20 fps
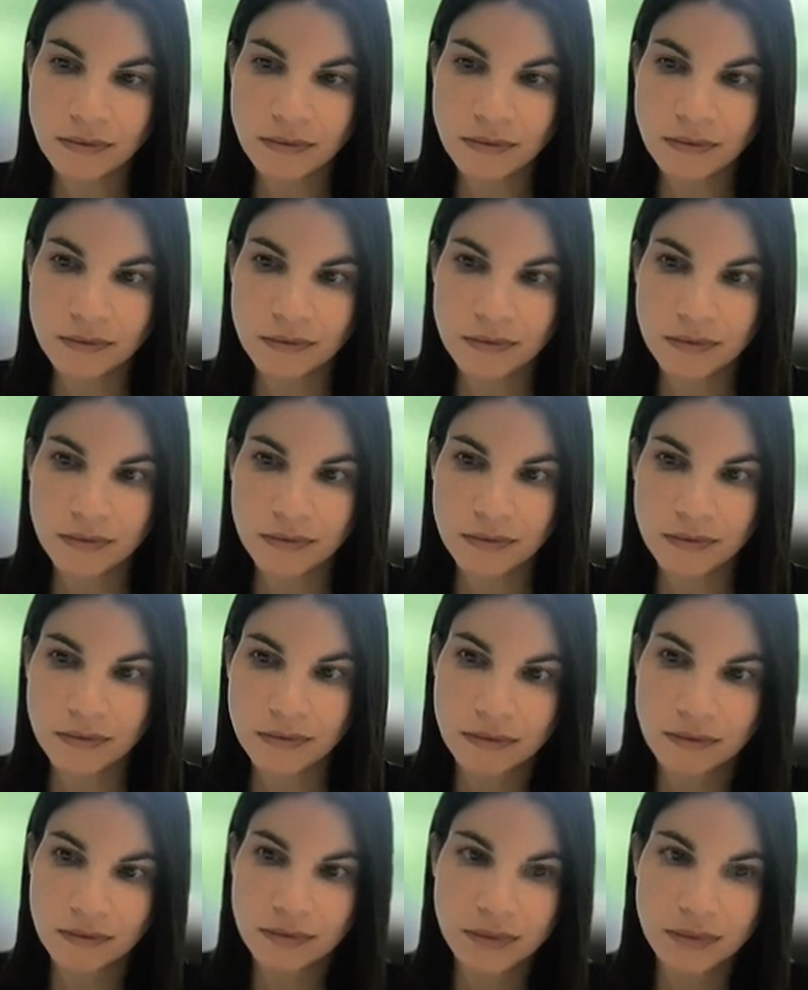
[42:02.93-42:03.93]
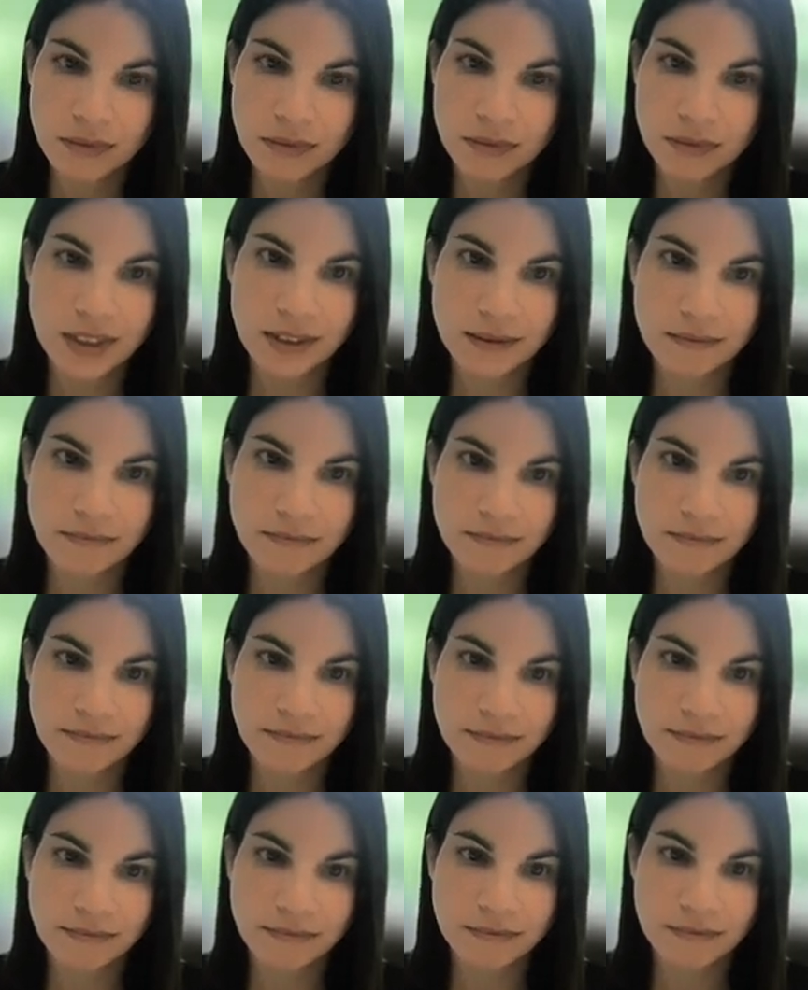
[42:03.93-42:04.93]

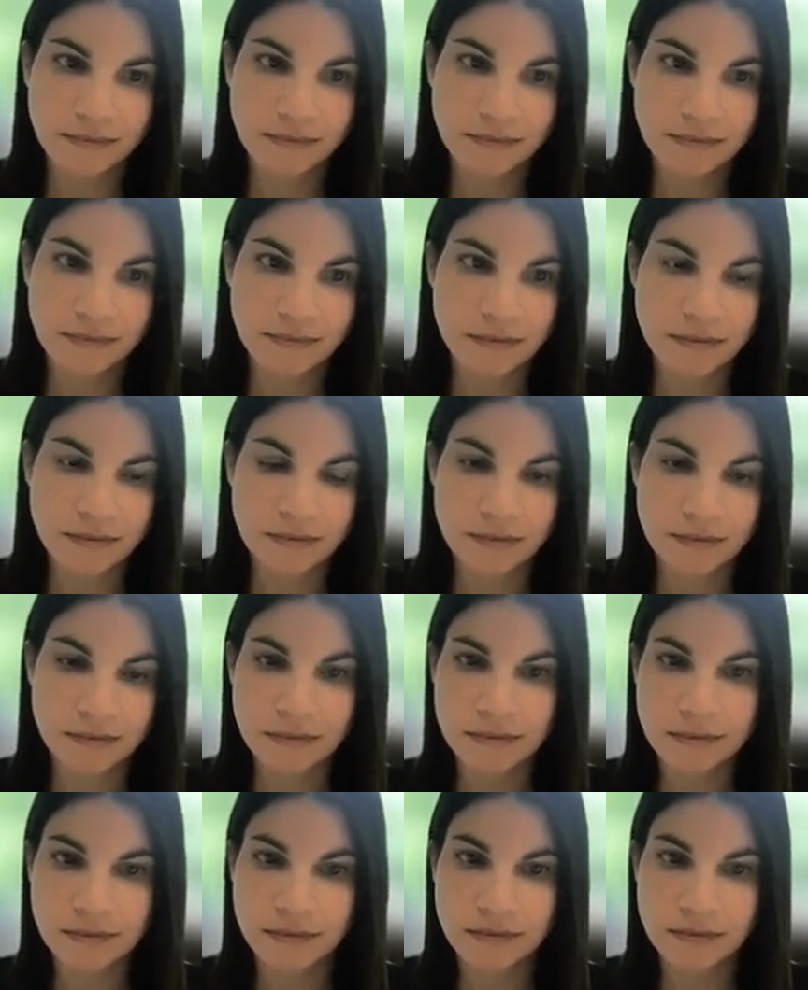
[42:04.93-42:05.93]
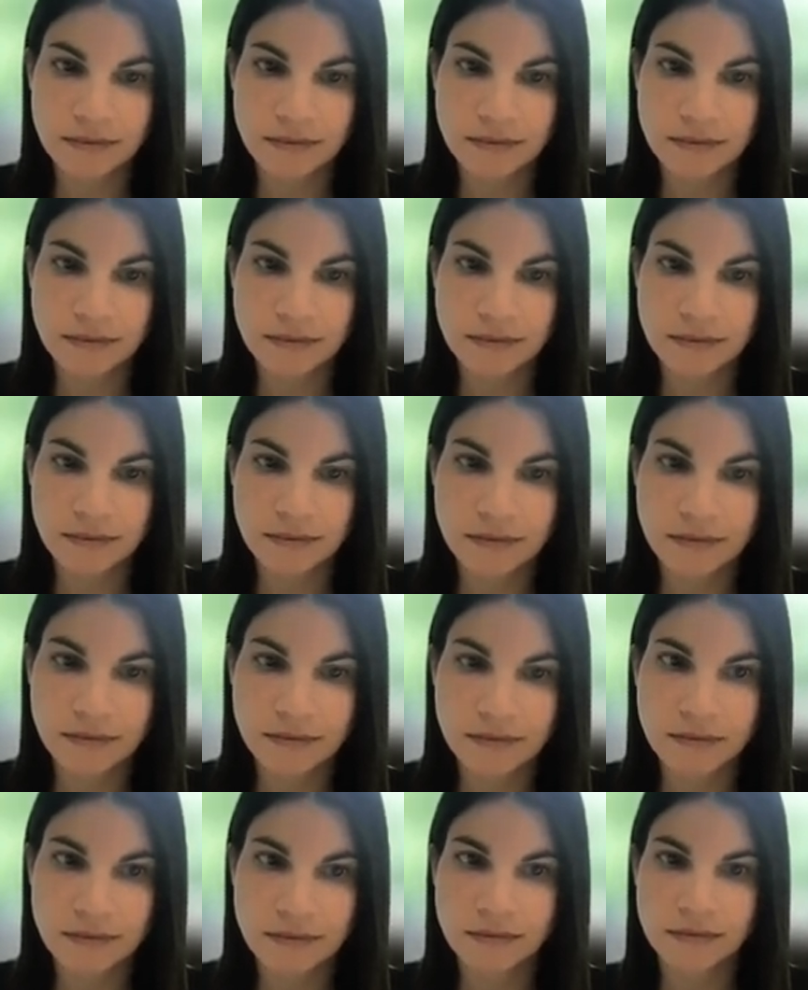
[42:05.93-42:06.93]

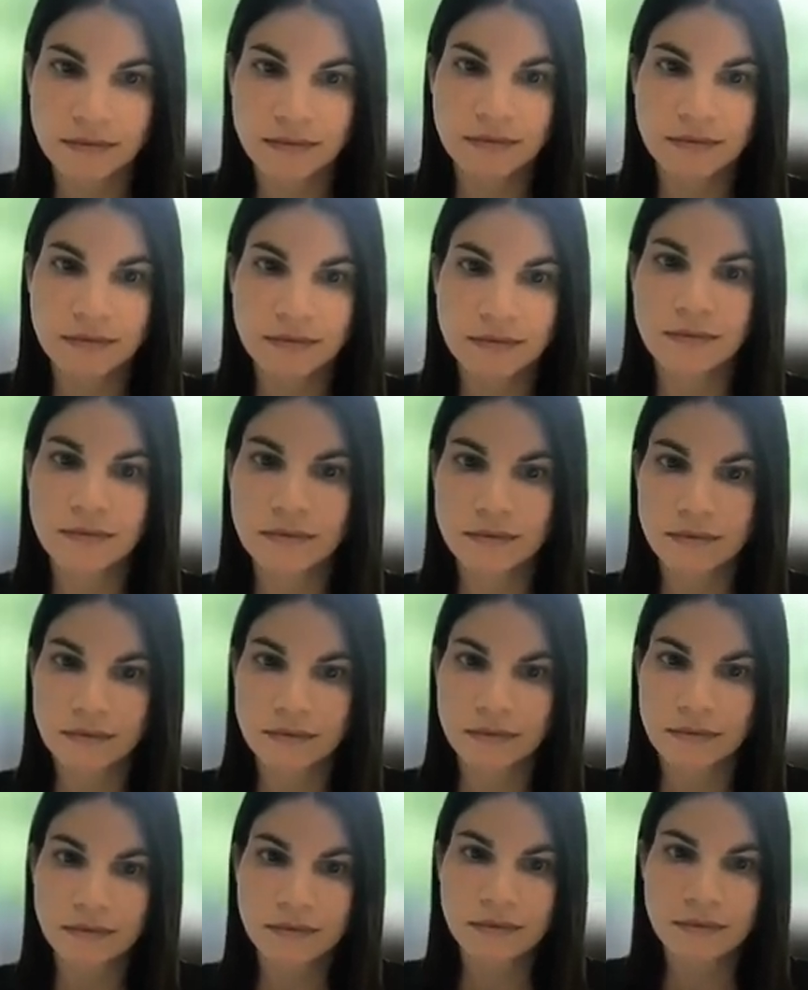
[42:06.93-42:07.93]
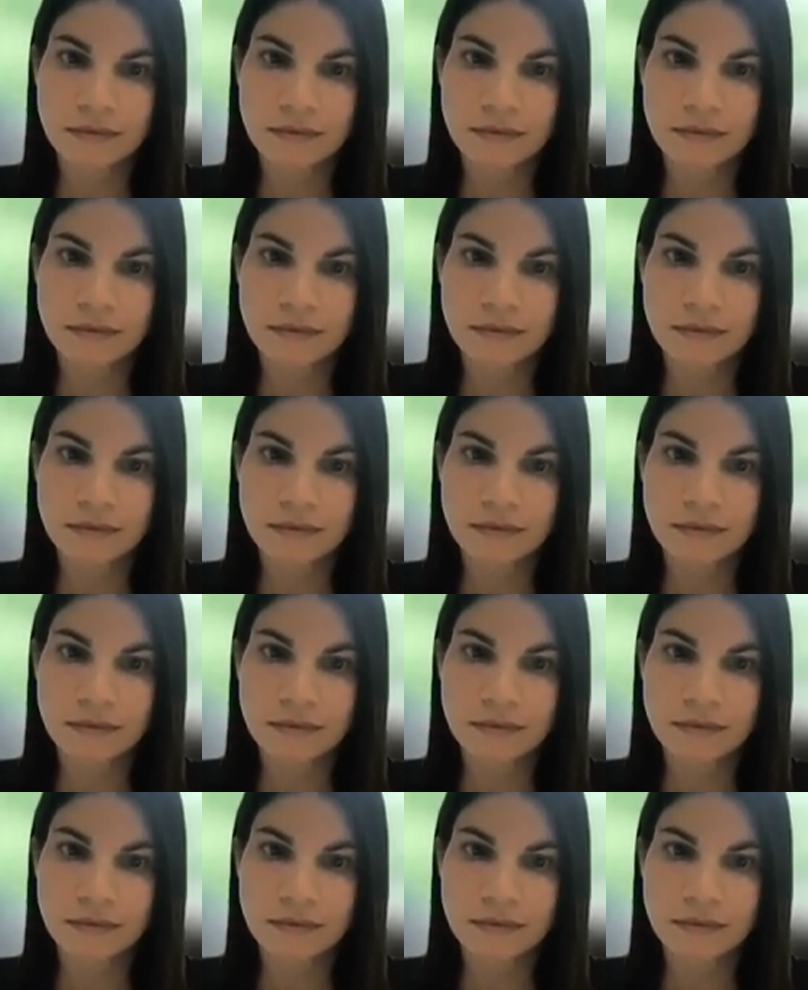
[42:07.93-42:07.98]
(silent)